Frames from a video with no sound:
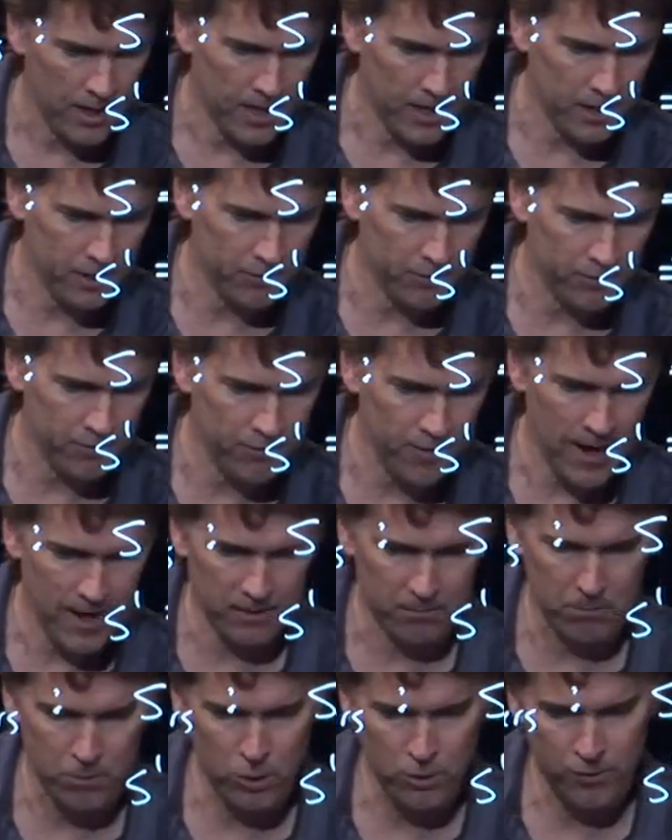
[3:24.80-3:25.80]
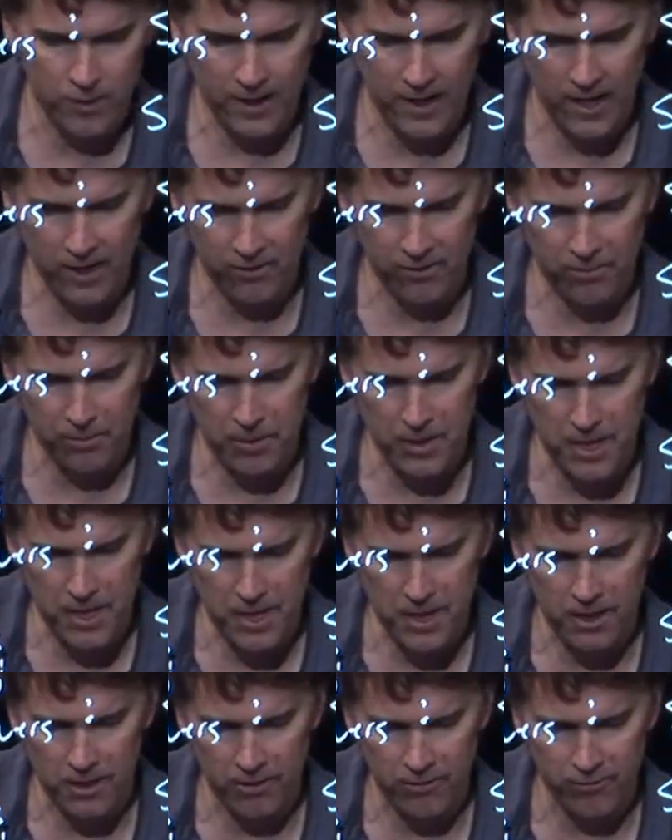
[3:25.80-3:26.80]
and it's in fact moving at
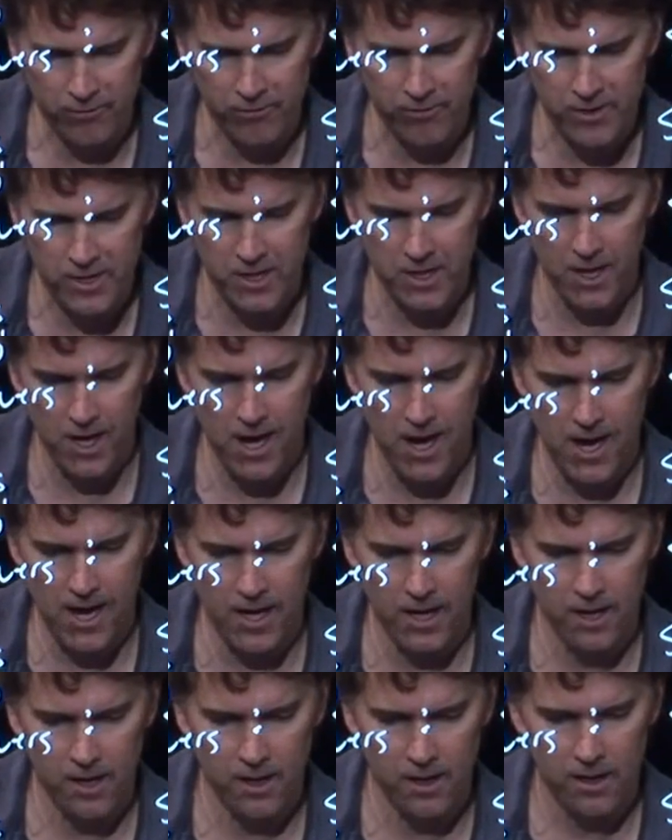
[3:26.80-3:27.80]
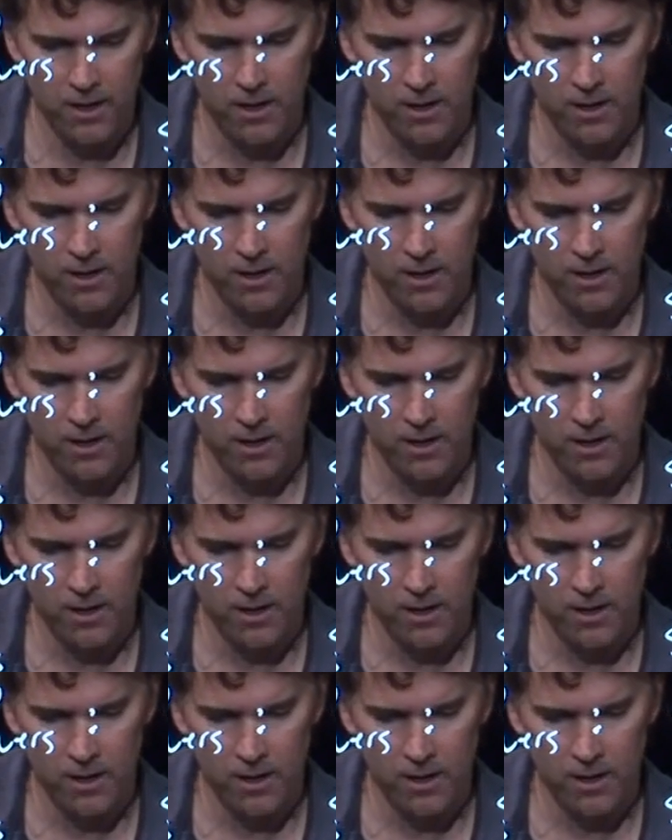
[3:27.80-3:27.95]
speed v naught,